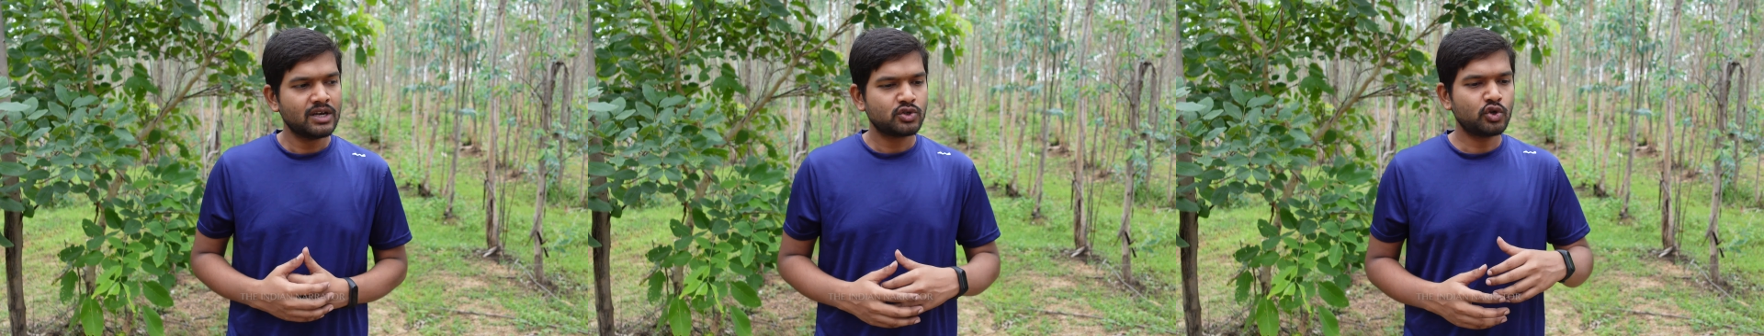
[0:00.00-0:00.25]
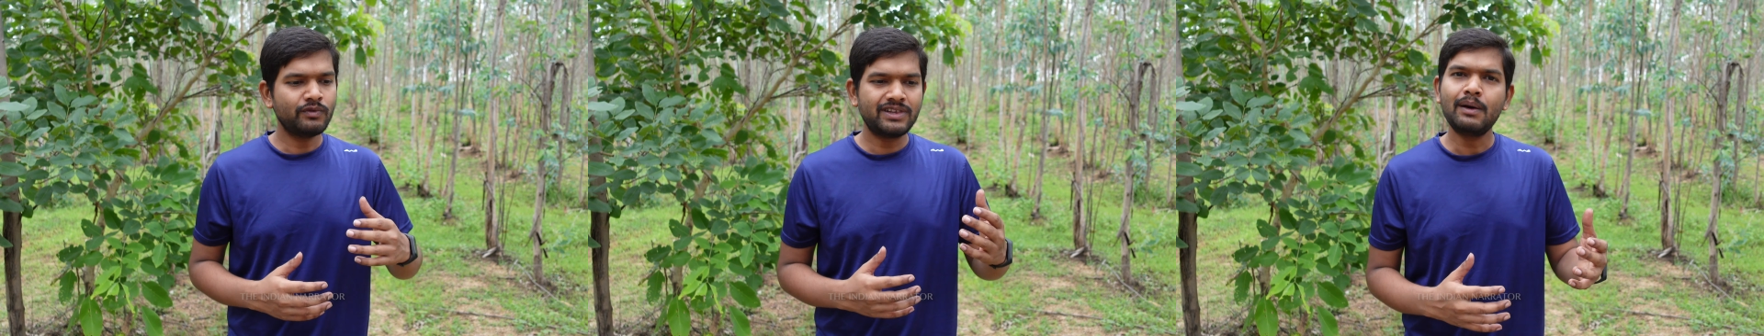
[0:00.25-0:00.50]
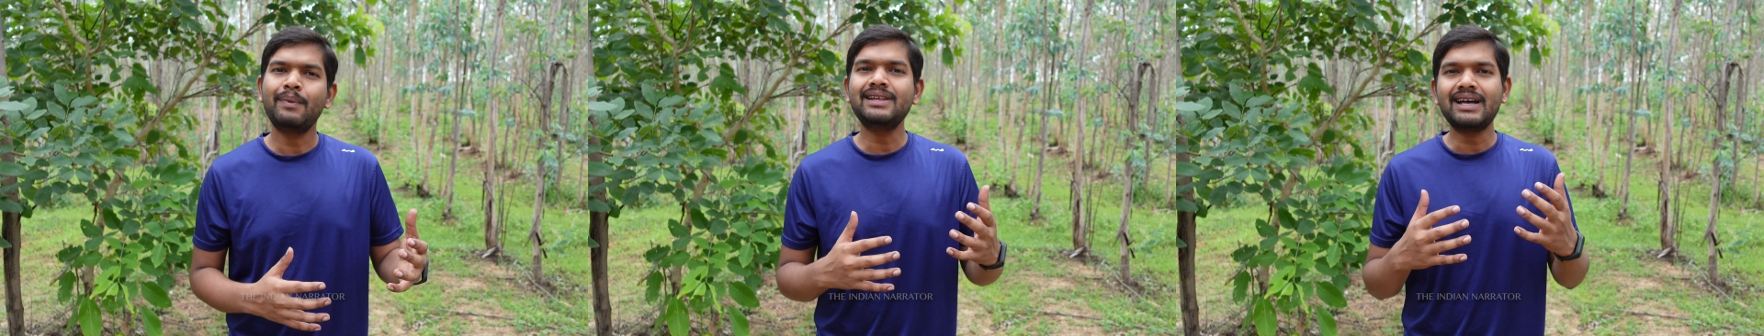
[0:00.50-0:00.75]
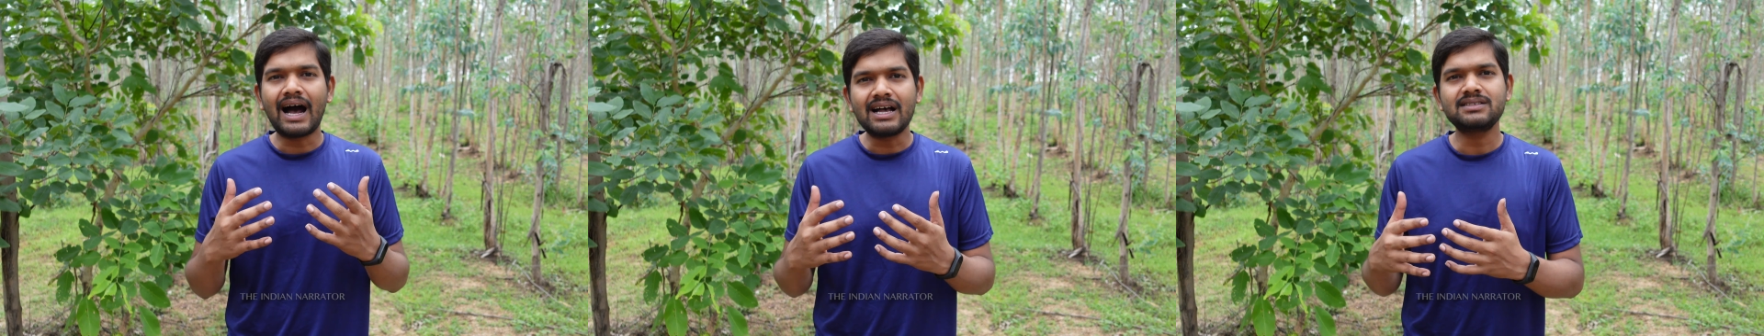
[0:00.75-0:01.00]
So
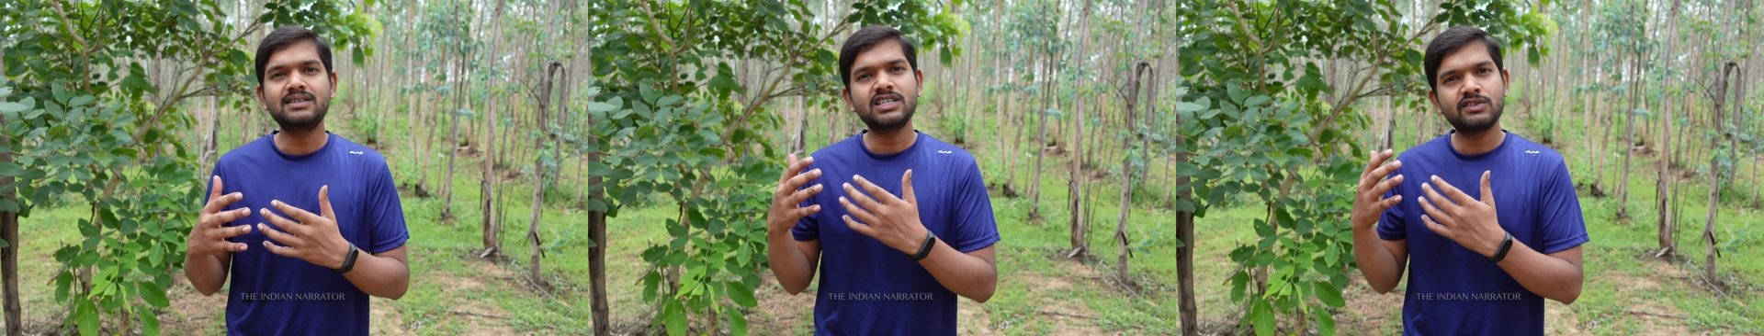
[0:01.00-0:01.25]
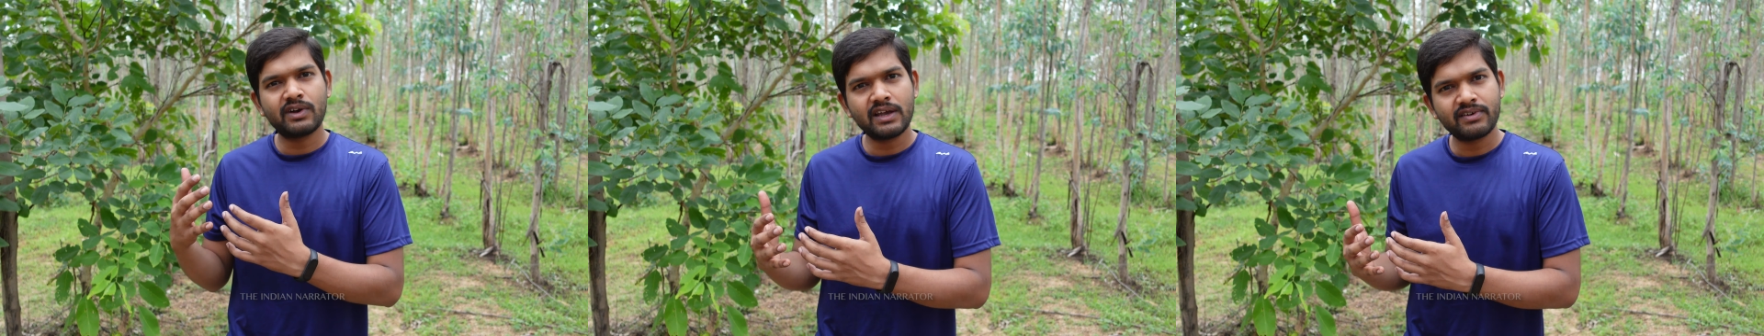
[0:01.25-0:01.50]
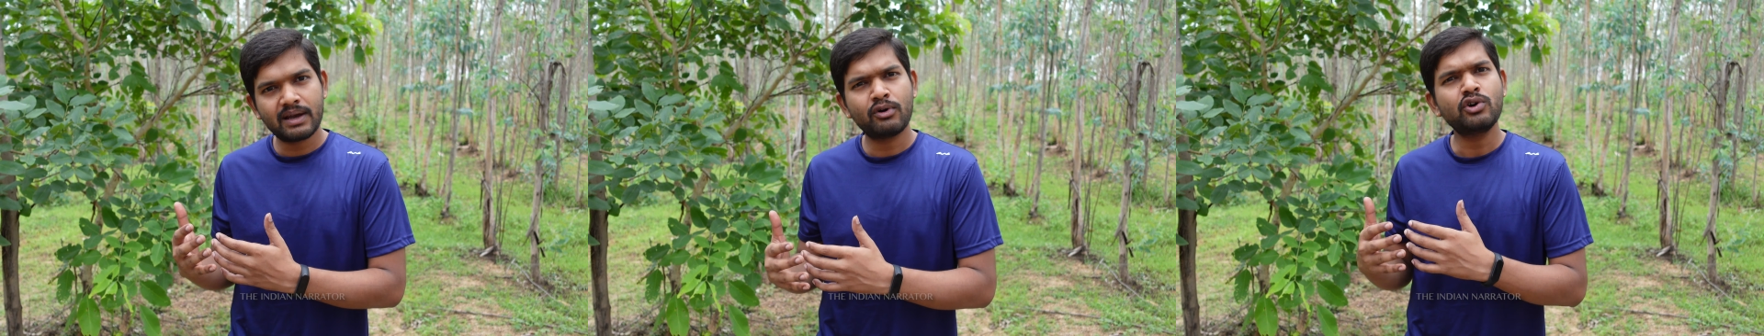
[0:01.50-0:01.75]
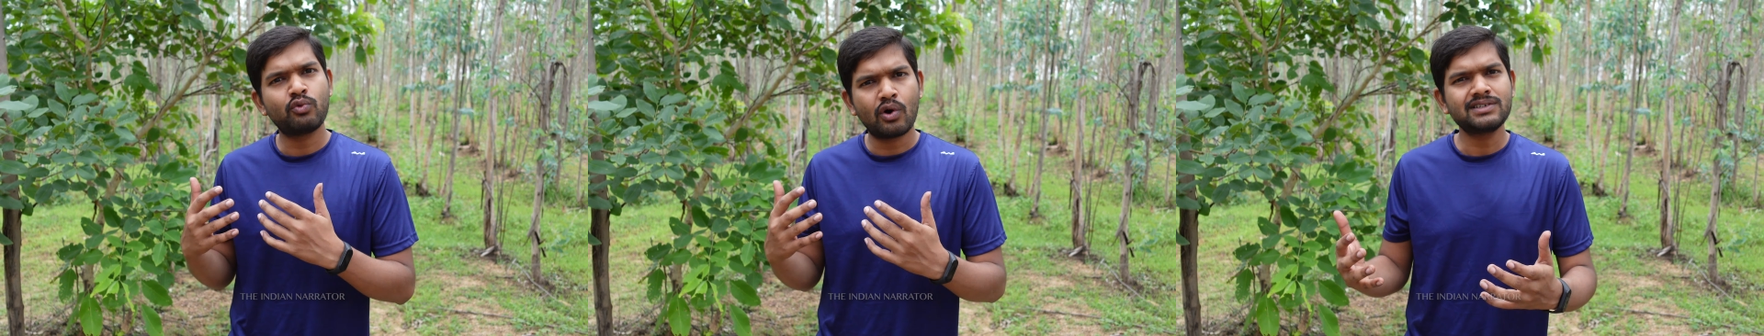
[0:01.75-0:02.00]
Vidyapati asked his wife
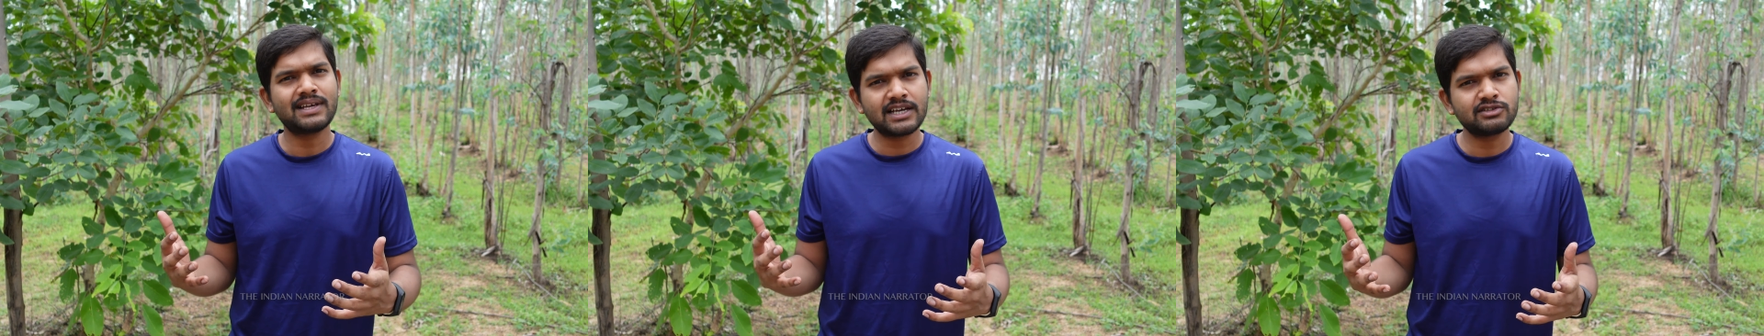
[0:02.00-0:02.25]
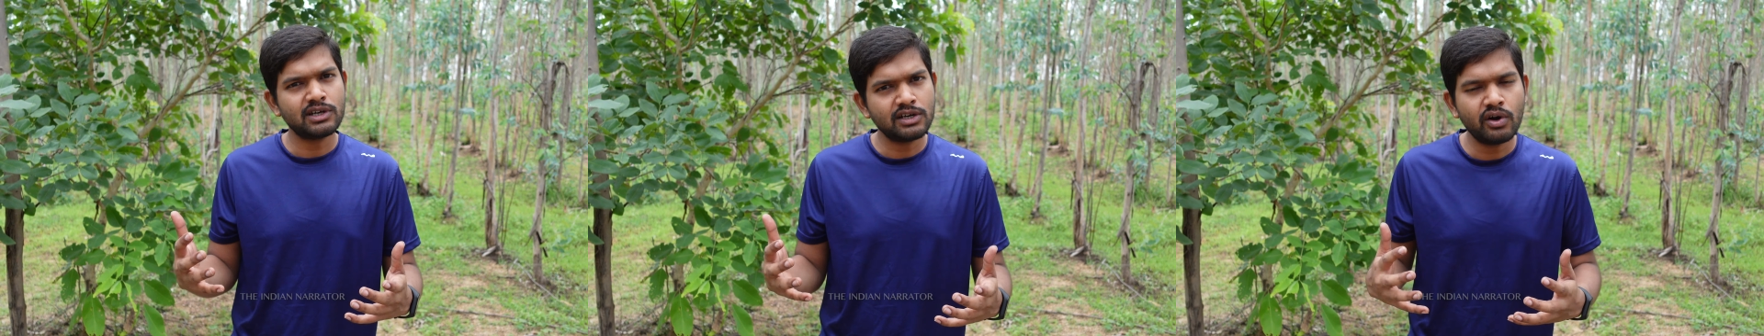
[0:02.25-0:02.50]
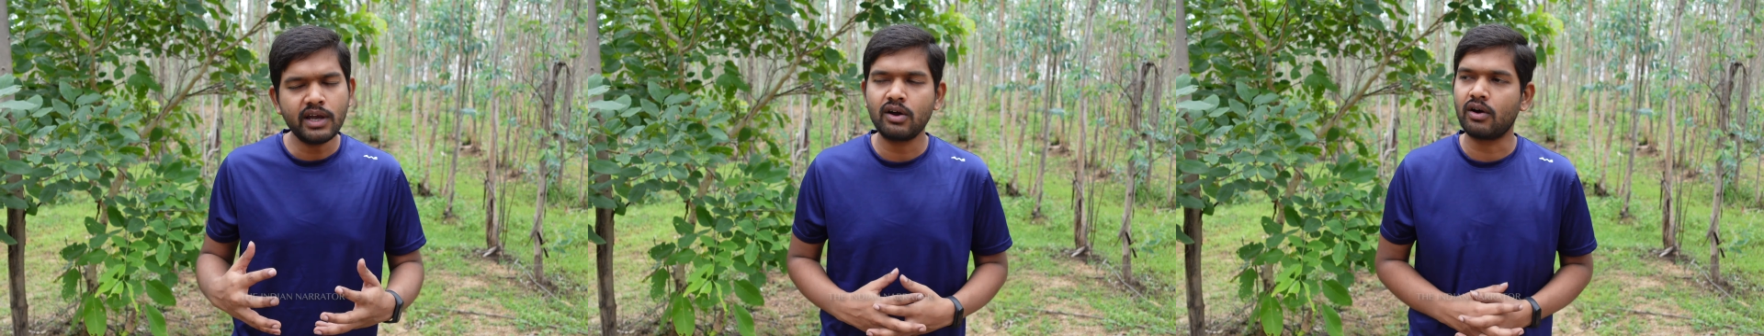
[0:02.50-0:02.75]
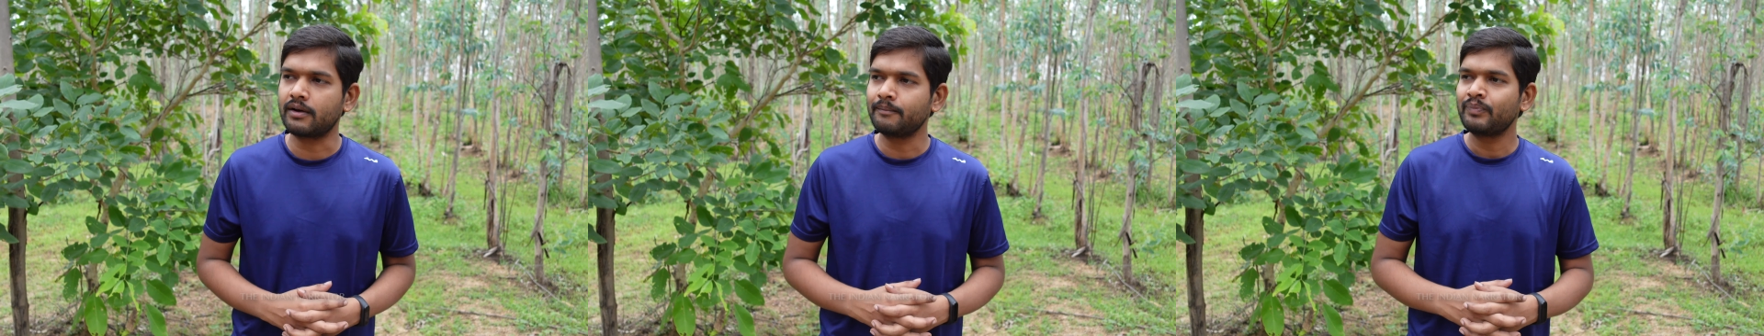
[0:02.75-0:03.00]
about what's actually
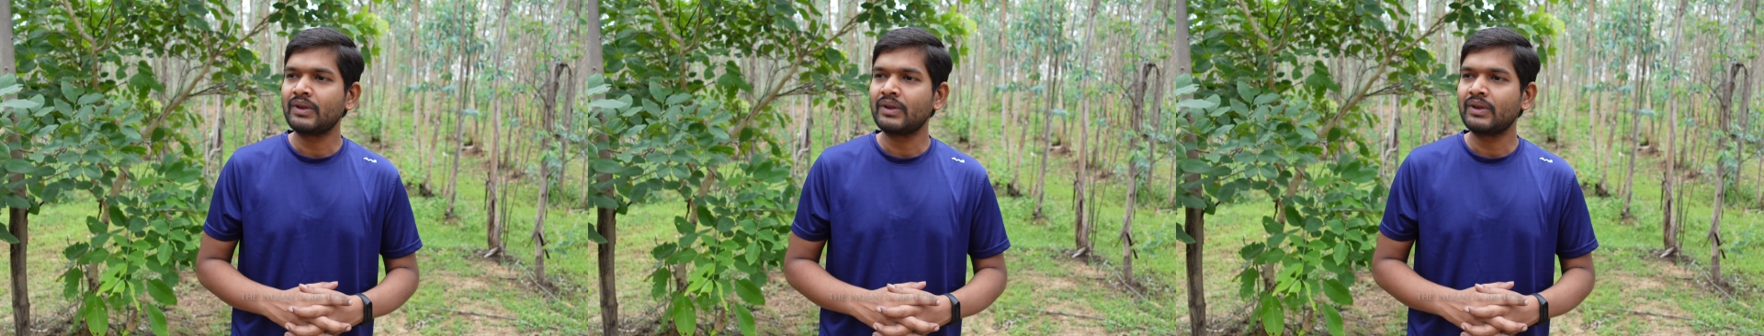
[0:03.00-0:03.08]
going on.